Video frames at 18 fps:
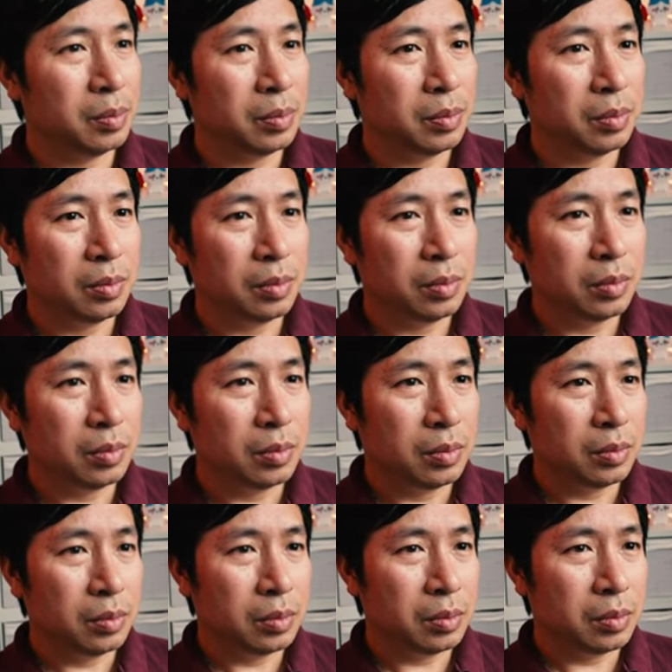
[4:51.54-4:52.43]

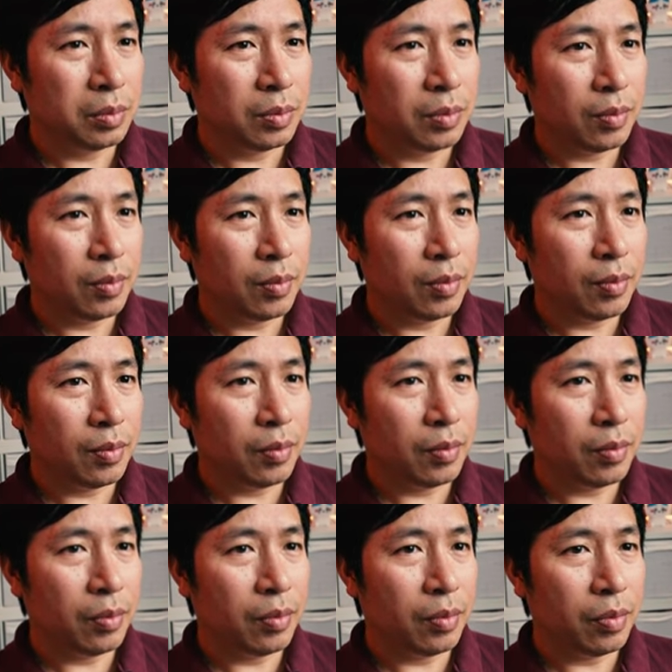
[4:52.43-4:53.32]

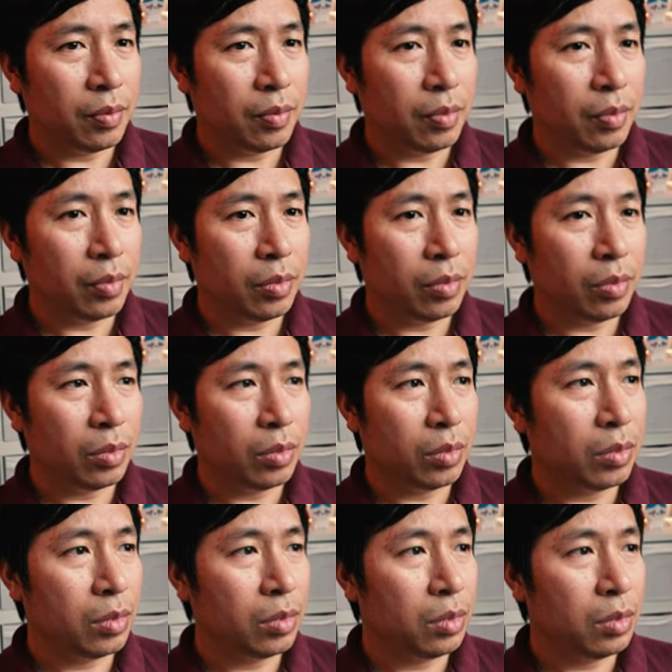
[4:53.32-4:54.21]

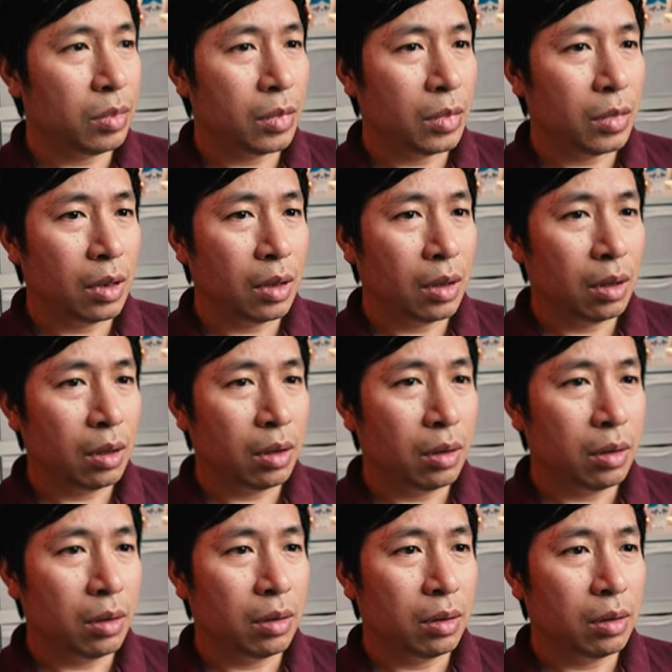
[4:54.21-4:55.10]

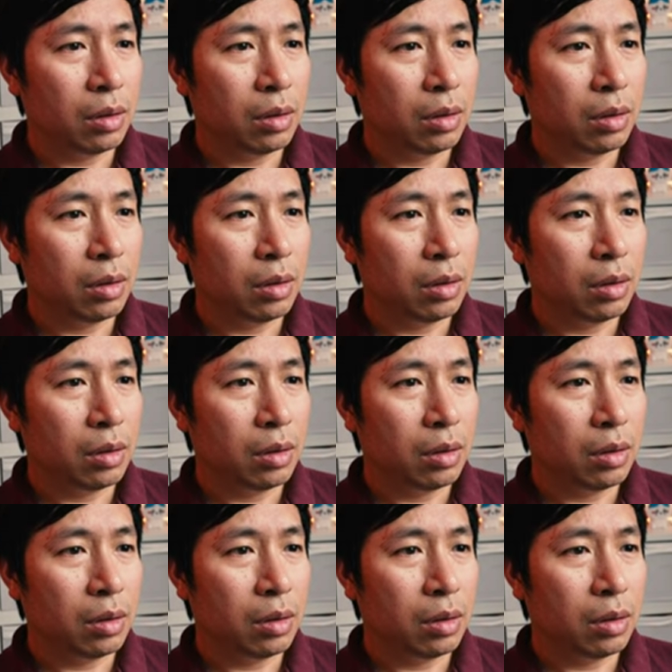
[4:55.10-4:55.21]
Nobody speaks.